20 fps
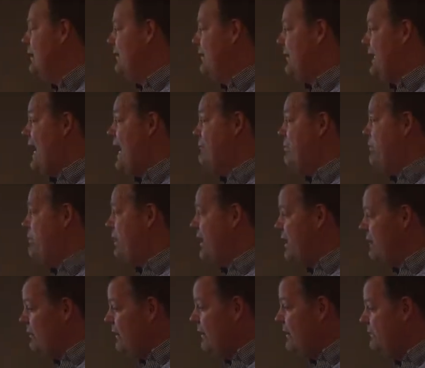They're
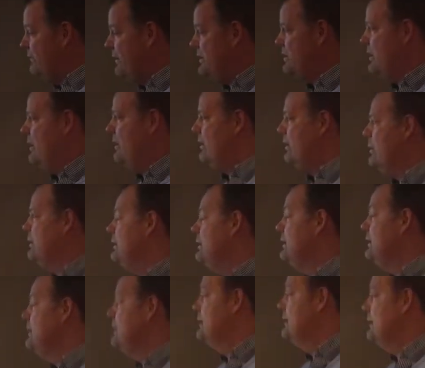complementary of each other,
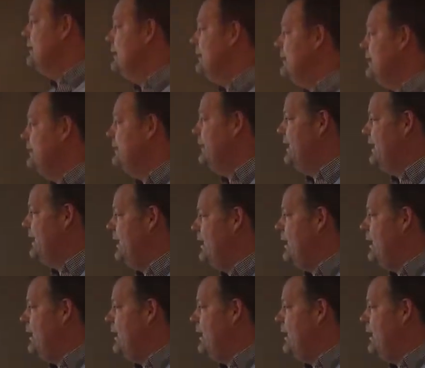and